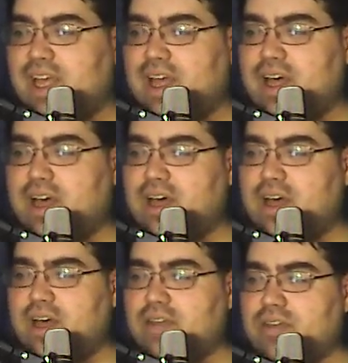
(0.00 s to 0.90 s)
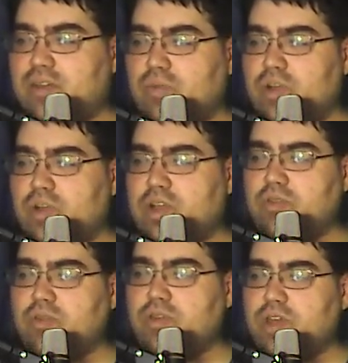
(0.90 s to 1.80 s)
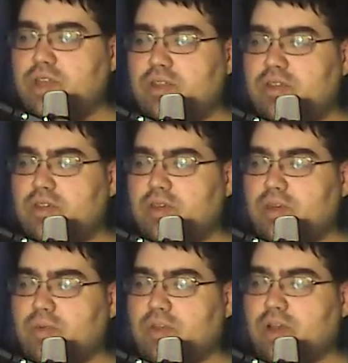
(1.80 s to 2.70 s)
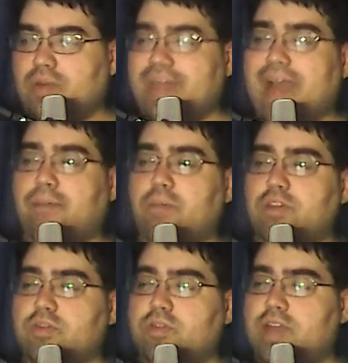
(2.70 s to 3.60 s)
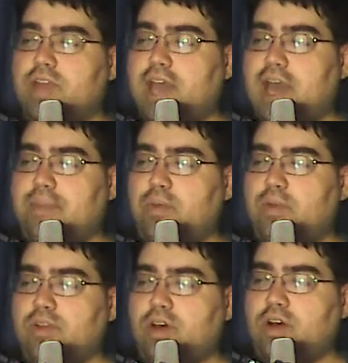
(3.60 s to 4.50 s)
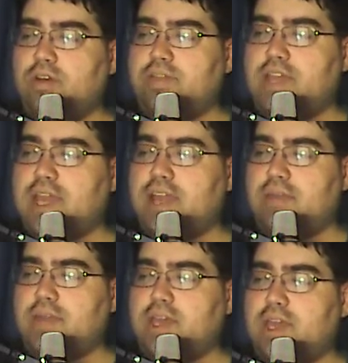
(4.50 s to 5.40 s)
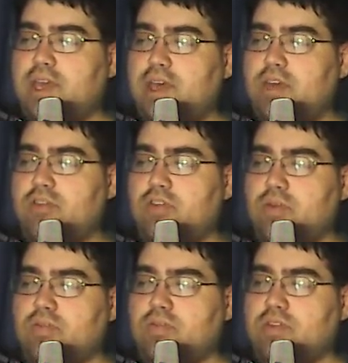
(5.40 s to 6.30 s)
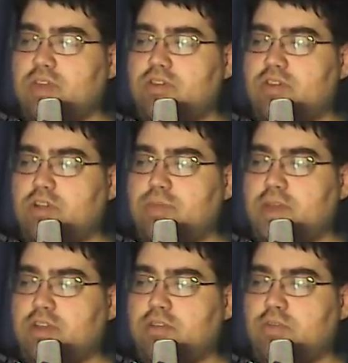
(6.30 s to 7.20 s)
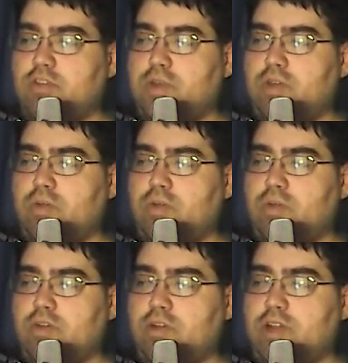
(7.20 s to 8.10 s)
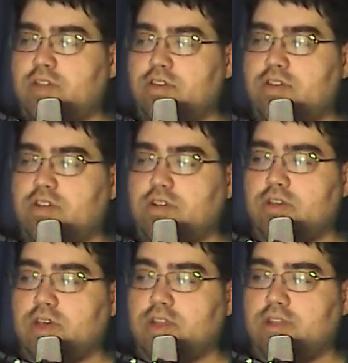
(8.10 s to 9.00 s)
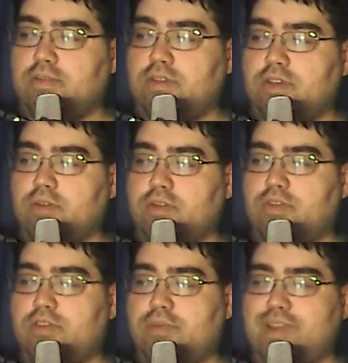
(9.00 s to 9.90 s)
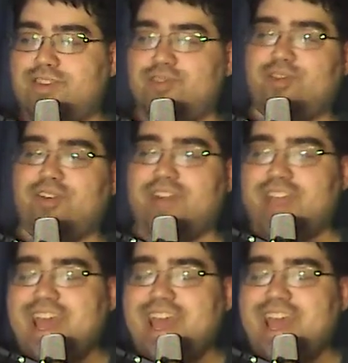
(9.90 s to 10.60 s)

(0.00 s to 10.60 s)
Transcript: Uh, see so here. What is going? Yeah, well, yeah, yeah. What's going to happen with all of the anime shows next year because of what's been going on already this year? You know, I love the questions about this year already.